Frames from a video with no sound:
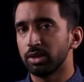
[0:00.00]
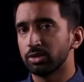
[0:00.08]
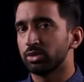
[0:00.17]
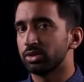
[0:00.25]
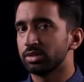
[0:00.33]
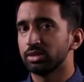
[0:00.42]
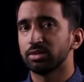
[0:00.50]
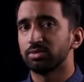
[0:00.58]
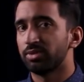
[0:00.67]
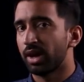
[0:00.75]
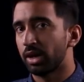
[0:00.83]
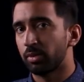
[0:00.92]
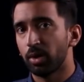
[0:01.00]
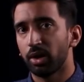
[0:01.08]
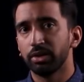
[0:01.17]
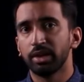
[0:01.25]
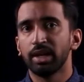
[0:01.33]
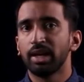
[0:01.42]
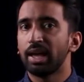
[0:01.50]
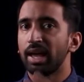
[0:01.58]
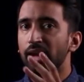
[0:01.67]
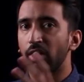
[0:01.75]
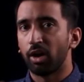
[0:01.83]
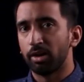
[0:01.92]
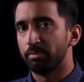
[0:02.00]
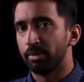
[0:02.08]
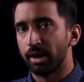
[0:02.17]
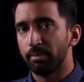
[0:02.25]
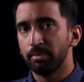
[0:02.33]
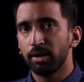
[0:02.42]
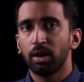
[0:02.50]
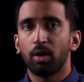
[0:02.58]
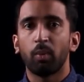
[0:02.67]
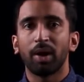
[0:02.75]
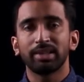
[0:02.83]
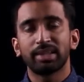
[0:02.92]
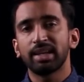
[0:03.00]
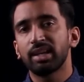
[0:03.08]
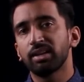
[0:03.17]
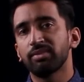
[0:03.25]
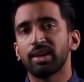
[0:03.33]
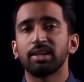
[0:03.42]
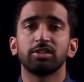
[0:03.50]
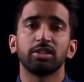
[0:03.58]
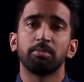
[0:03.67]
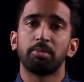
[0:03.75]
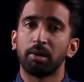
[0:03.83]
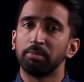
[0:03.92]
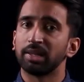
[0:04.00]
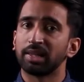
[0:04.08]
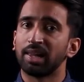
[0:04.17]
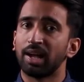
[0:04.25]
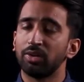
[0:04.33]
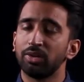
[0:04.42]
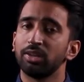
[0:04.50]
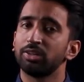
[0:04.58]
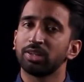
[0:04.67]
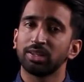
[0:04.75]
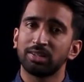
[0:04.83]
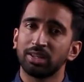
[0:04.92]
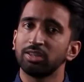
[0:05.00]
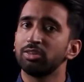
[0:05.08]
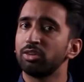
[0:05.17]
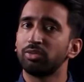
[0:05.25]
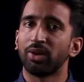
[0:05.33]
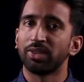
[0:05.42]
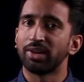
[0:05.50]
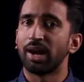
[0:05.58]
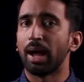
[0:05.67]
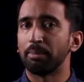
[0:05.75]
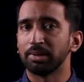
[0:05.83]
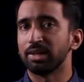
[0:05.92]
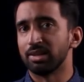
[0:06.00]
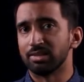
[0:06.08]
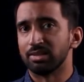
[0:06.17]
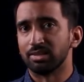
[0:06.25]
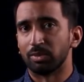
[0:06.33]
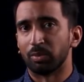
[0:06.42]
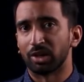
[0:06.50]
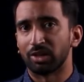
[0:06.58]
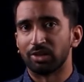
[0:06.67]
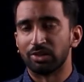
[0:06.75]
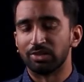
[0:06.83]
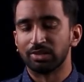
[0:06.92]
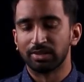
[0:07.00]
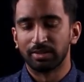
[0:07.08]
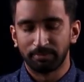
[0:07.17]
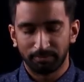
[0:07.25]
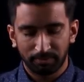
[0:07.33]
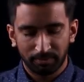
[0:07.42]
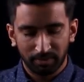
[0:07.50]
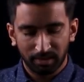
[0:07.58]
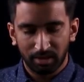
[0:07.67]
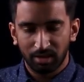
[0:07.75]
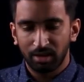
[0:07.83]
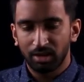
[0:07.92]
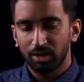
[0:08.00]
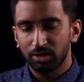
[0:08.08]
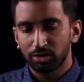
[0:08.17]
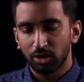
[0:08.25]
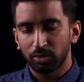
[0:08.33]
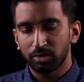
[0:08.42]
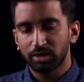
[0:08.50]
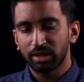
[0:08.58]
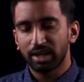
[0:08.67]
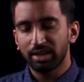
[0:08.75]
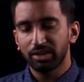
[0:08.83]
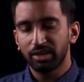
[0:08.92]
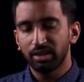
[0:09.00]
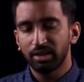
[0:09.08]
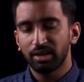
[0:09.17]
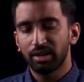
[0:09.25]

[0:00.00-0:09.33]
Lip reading: resources firewalled and on-prem while taking advantage of the public cloud to continue to run their applications and workloads. So together,